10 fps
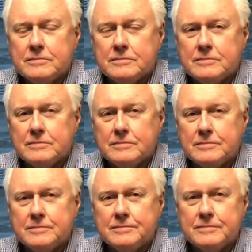
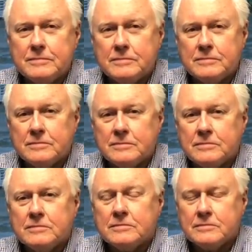
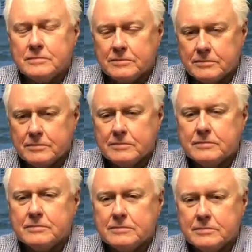
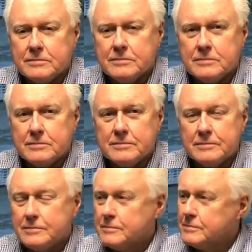
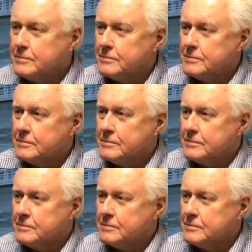
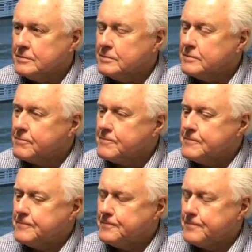
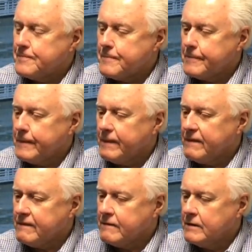
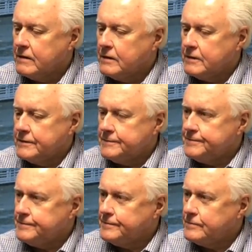
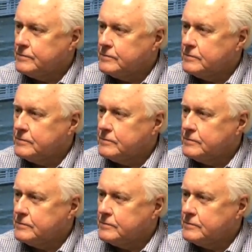No words are spoken by the person on screen.